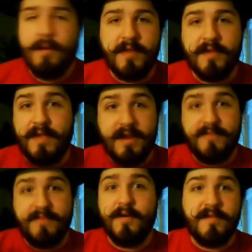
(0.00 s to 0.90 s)
things
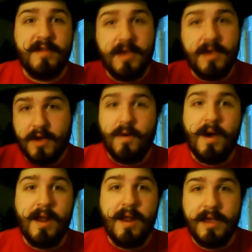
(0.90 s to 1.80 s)
like diversity,
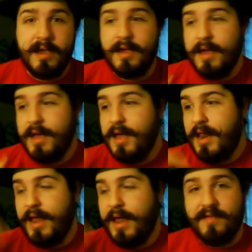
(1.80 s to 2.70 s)
equality,
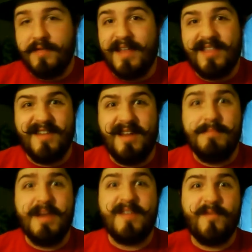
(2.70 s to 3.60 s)
like the fact that it's
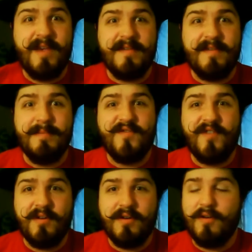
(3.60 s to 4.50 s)
got a mixed race and
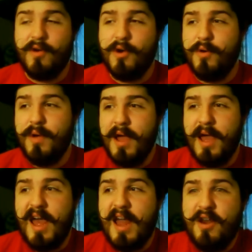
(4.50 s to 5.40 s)
mixed gendered crew,
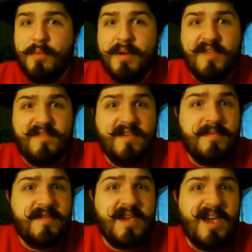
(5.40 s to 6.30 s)
and nobody
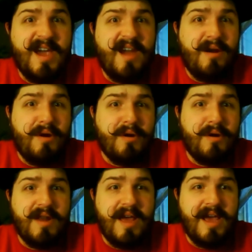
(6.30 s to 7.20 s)
seems to
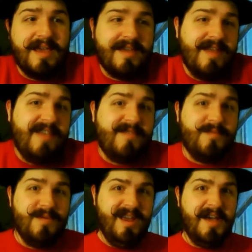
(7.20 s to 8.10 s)
care. Like,
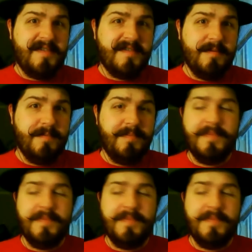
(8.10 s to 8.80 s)
that's really awesome.